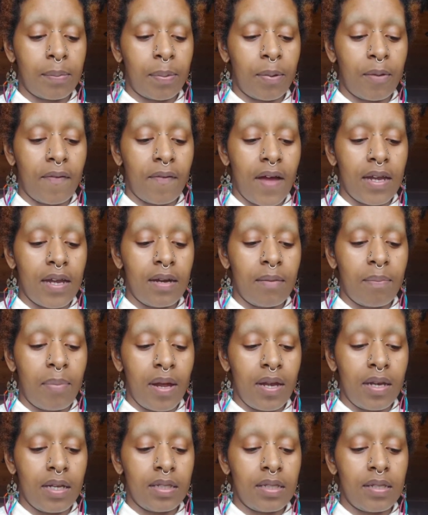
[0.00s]
that provide an
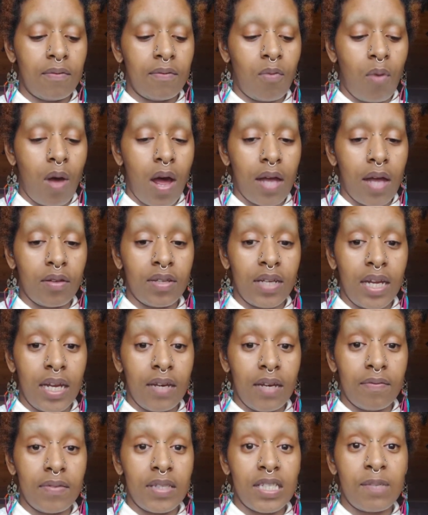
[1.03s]
abundance of wild
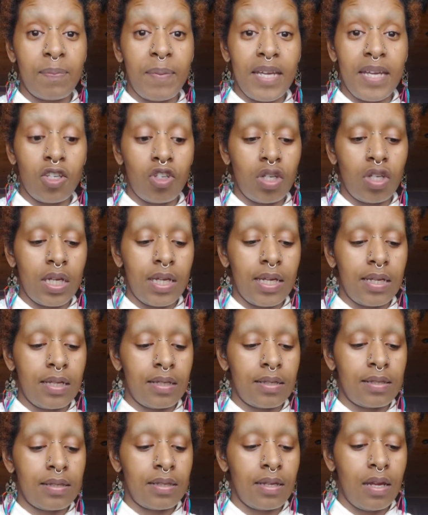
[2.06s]
native
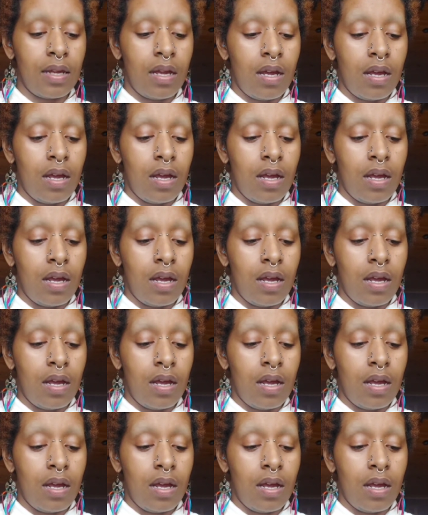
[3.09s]
species